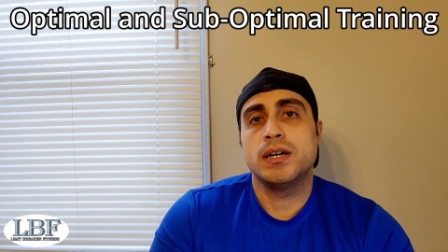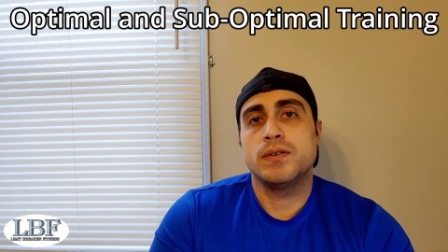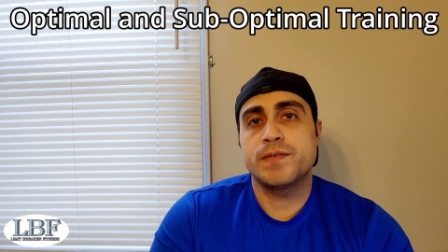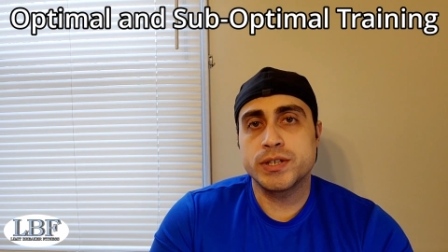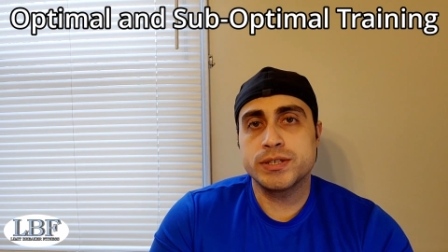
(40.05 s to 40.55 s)

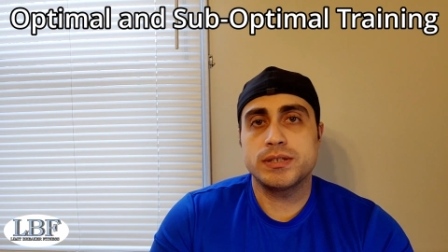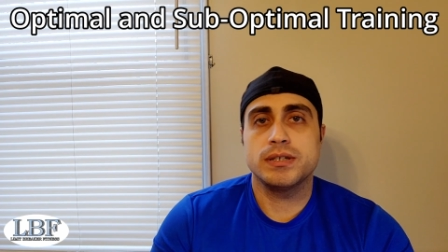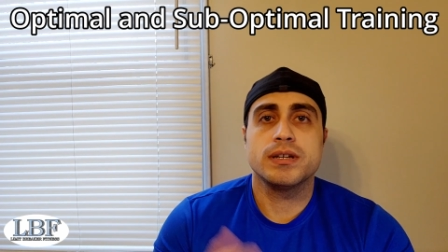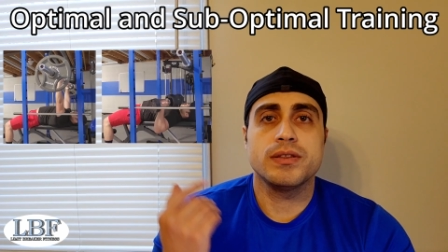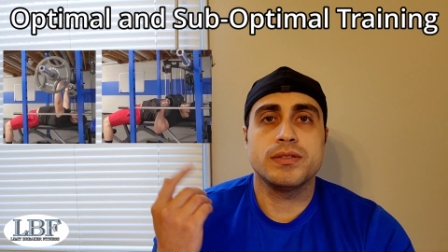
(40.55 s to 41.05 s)
First,
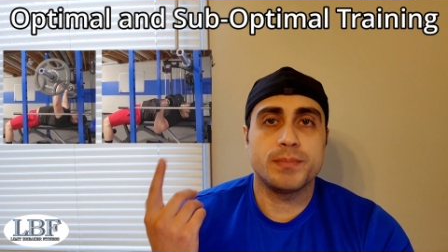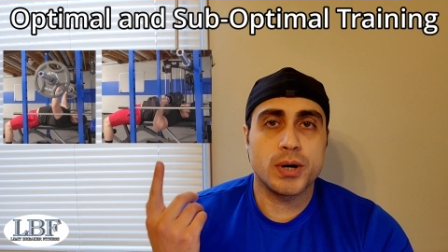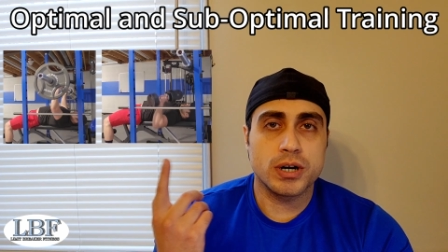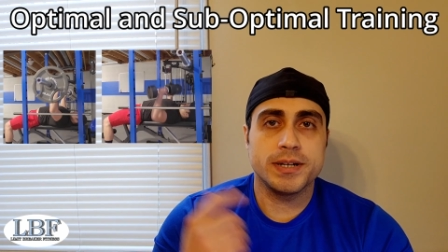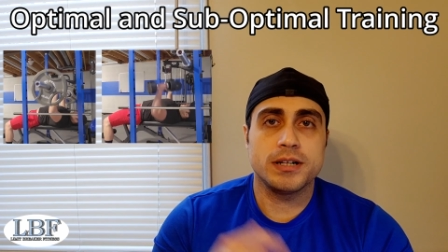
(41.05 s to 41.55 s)
the
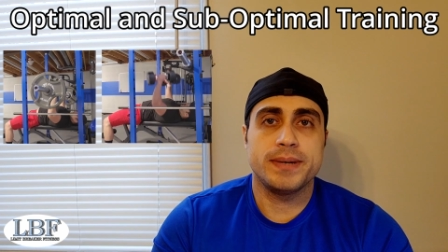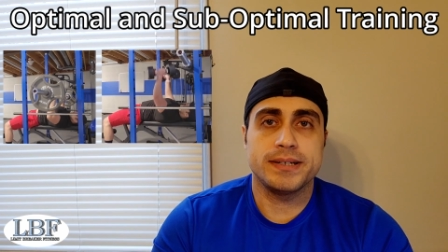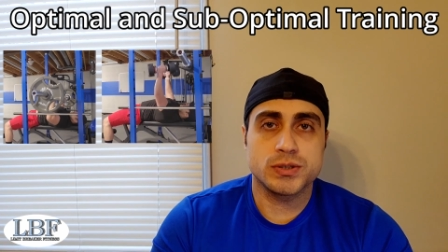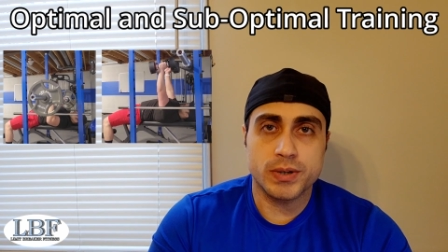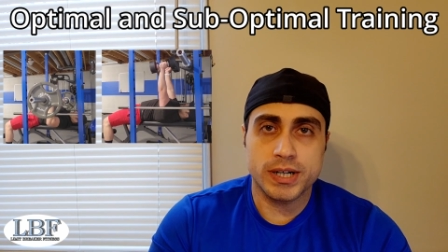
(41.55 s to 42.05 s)
barbell
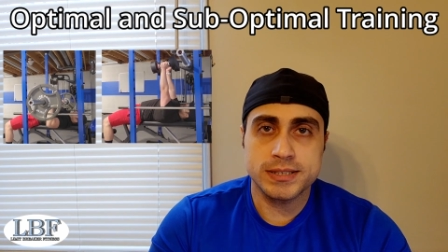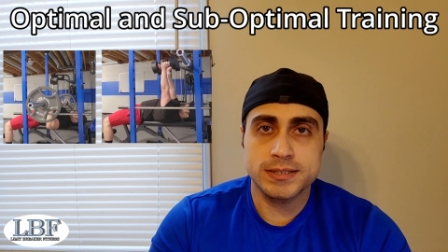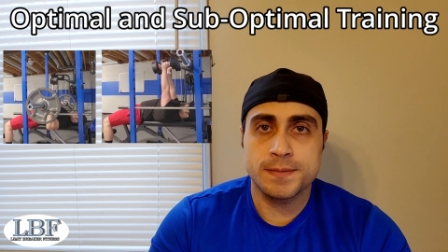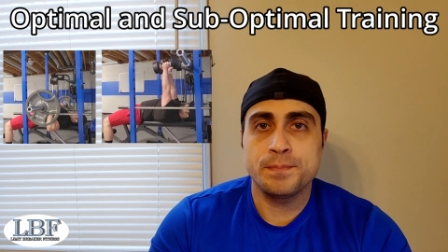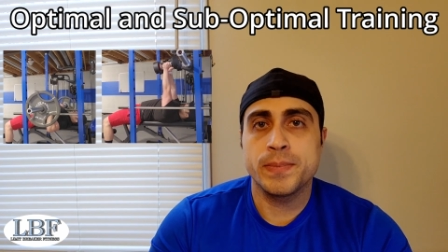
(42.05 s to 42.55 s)
bench press
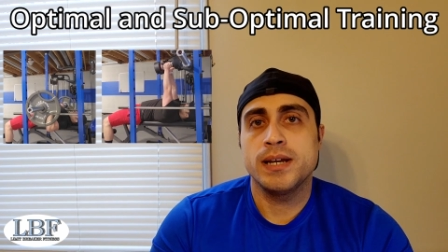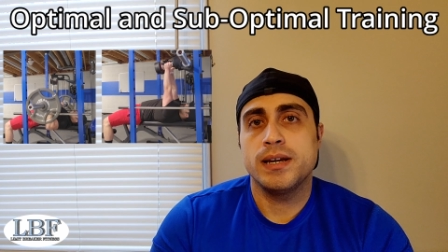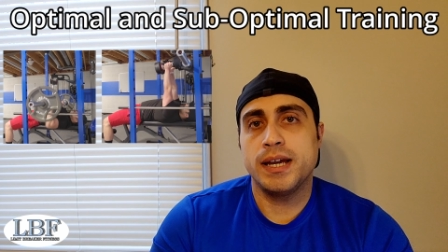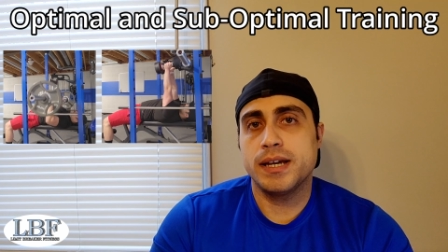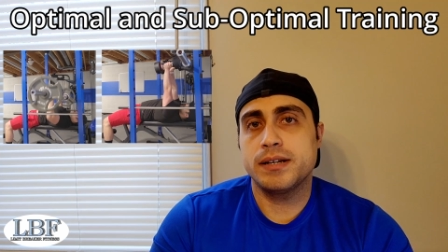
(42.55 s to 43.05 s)

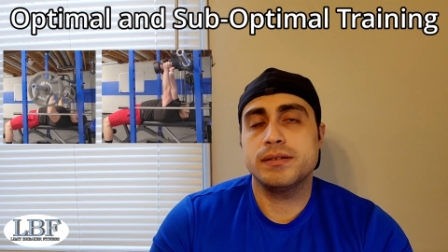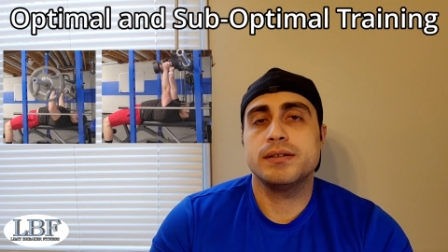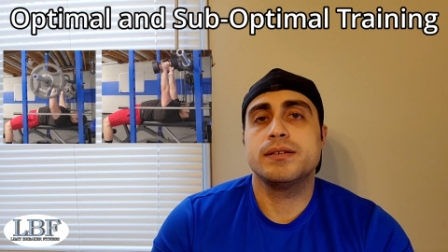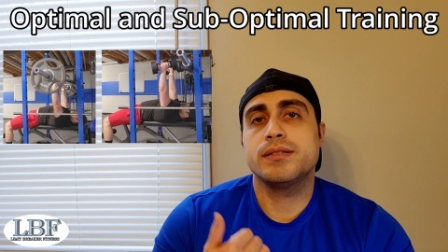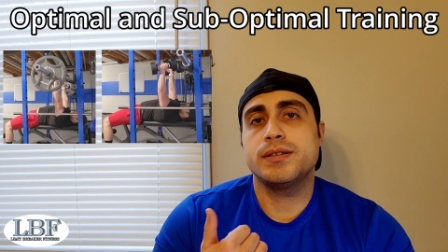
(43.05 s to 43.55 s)
and
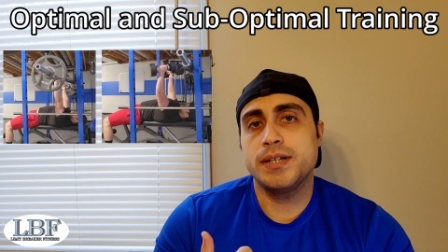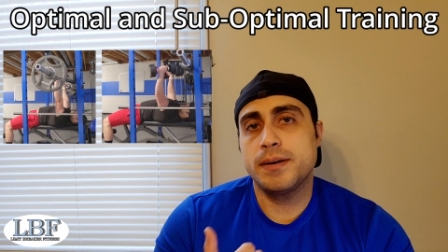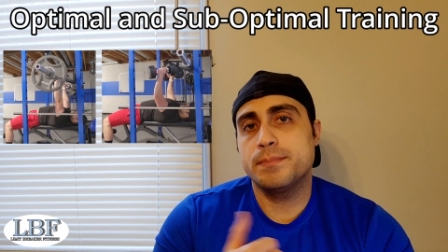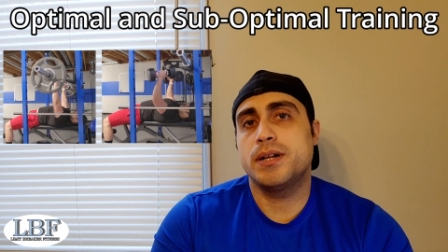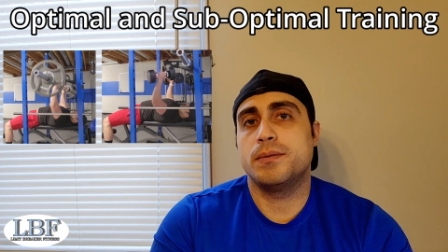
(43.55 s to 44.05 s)
the
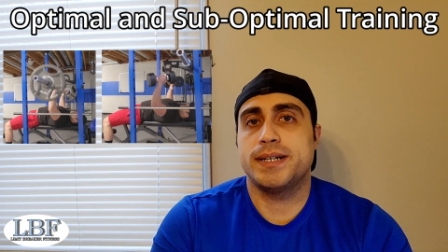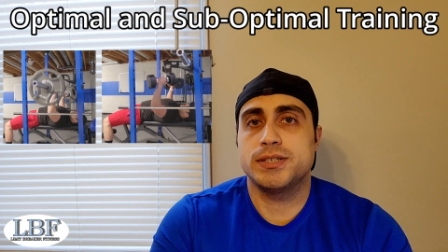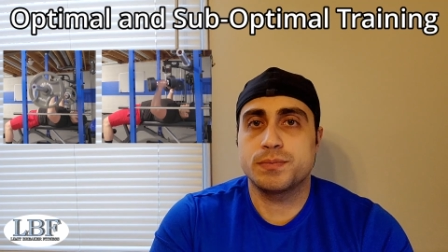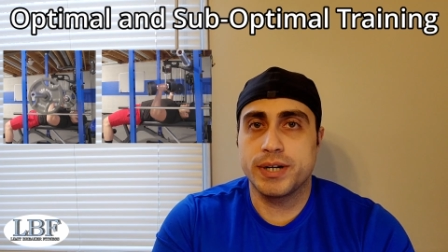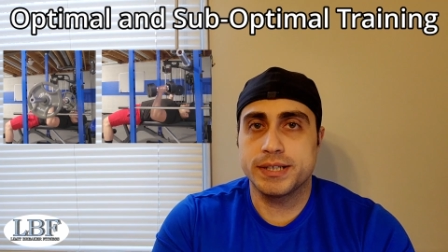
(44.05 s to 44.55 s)
dumbbell
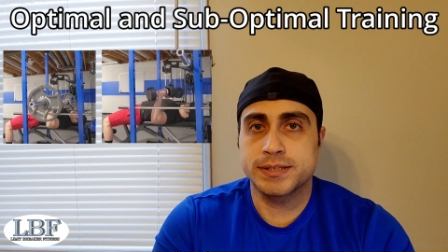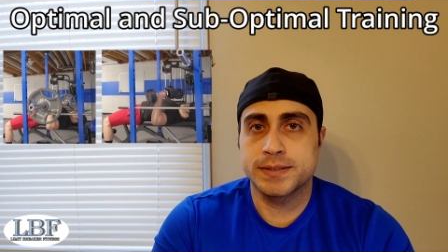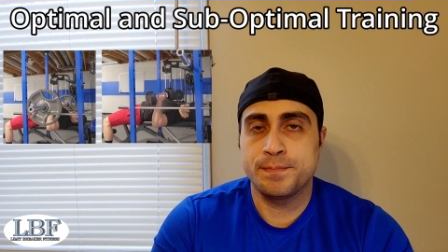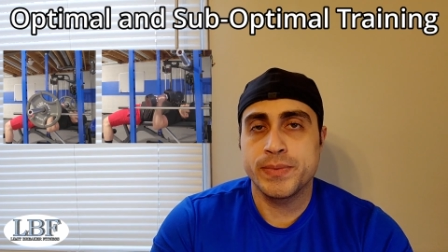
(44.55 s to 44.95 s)
bench press.